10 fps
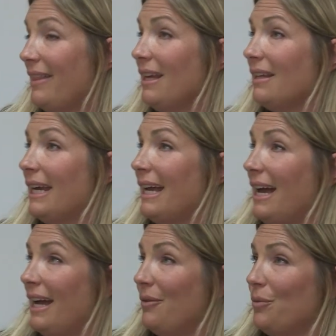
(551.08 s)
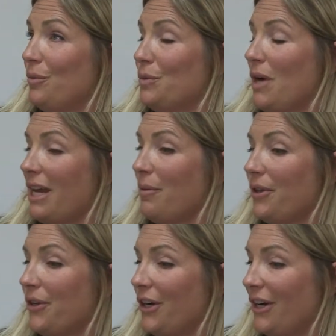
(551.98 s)
I think I was walking
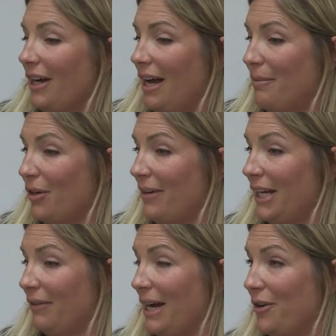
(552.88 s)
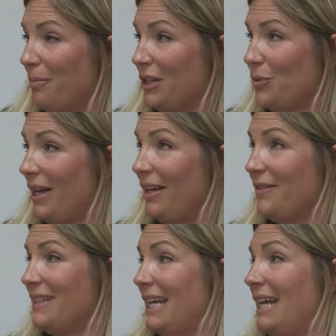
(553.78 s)
with her her final round at Big
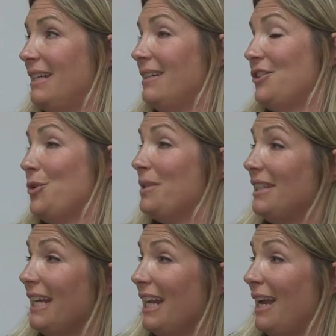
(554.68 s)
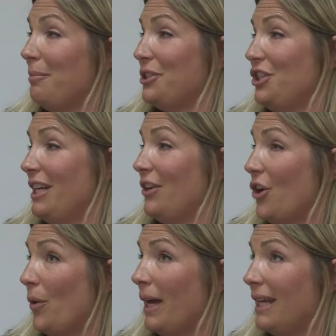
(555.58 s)
12s, and she was leading, but she didn't
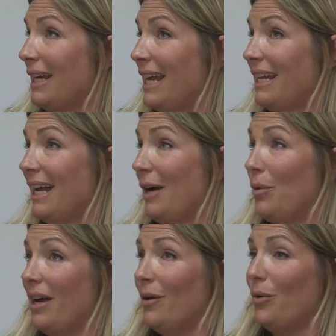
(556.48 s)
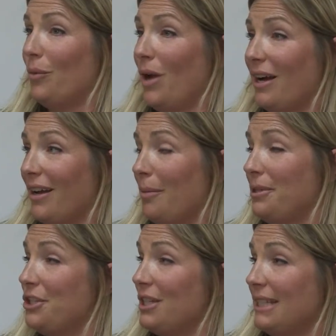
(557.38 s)
know it. And I walk up,
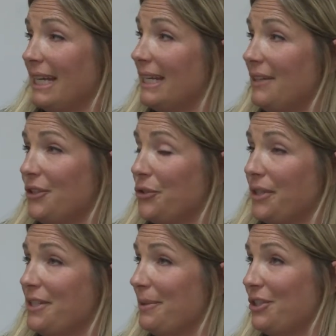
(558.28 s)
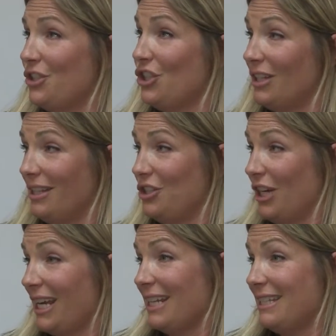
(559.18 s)
and she's in the trees, which the
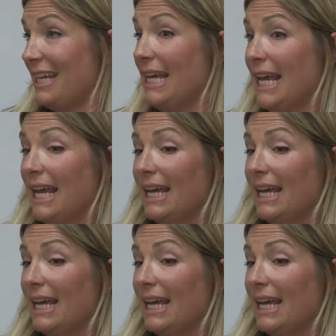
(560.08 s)
chick hits it.